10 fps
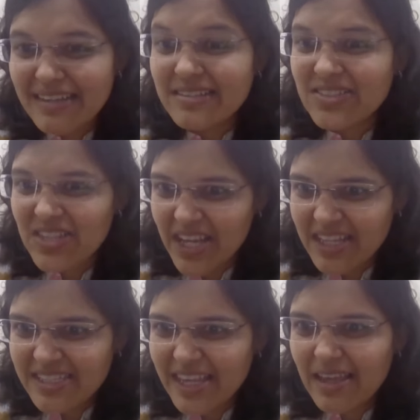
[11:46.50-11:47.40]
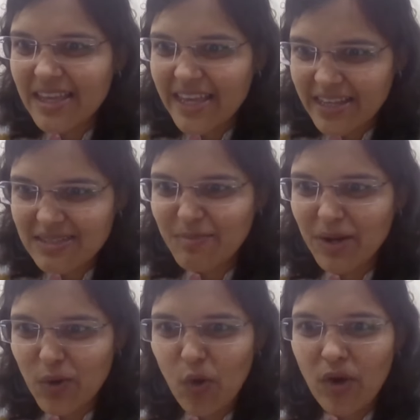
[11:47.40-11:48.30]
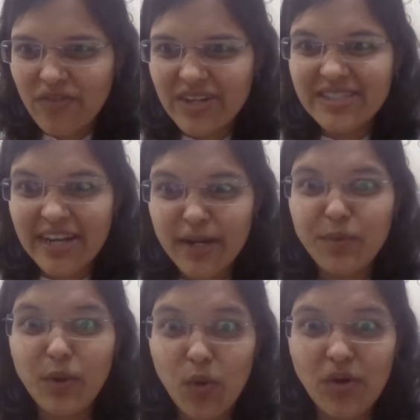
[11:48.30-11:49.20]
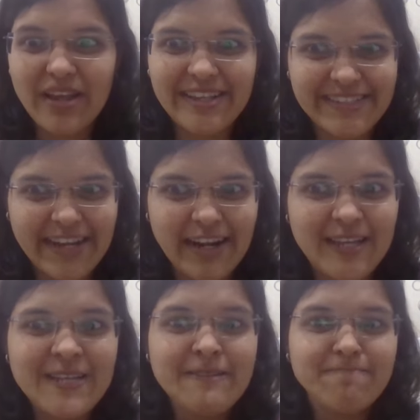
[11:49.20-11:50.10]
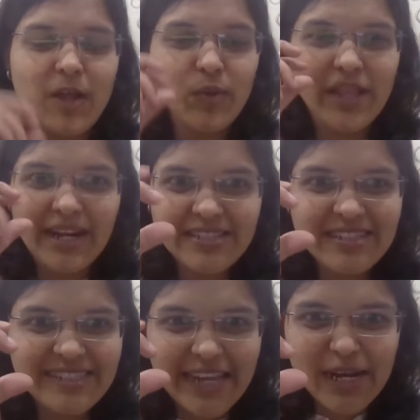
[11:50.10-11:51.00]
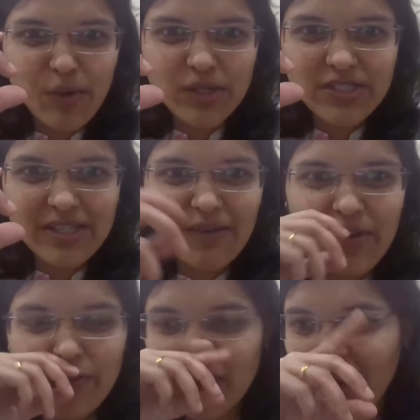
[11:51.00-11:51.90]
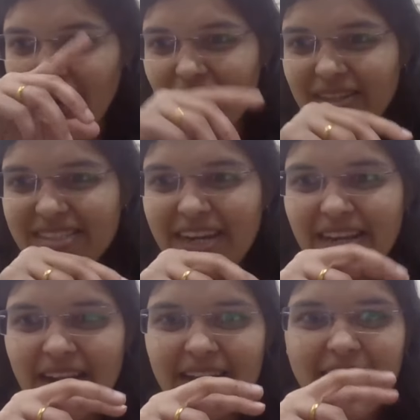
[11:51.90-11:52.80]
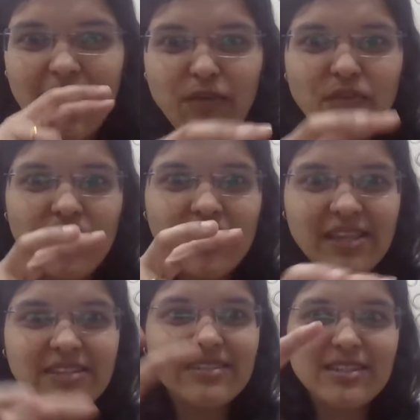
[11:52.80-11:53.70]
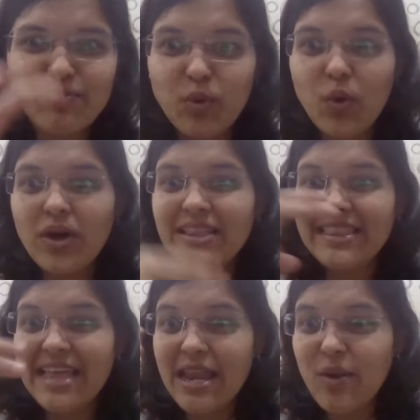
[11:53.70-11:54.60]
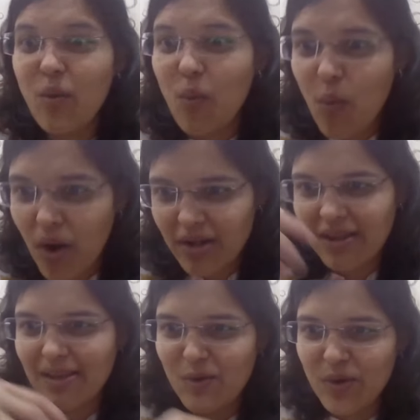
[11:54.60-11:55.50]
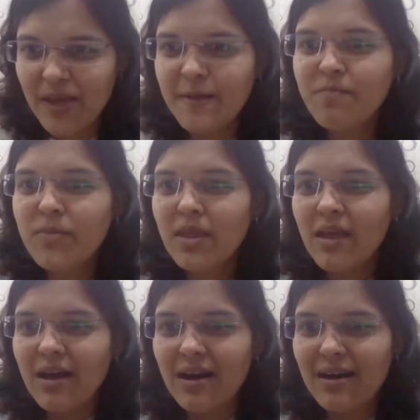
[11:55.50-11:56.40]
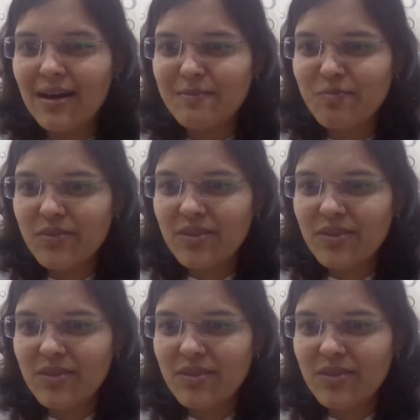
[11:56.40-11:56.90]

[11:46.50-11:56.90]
Sayed is saying yes, but no confidence that it will hold. Exactly. Now, that is the second question that we have to try and understand, that if this is broken, then what? Okay. Pranav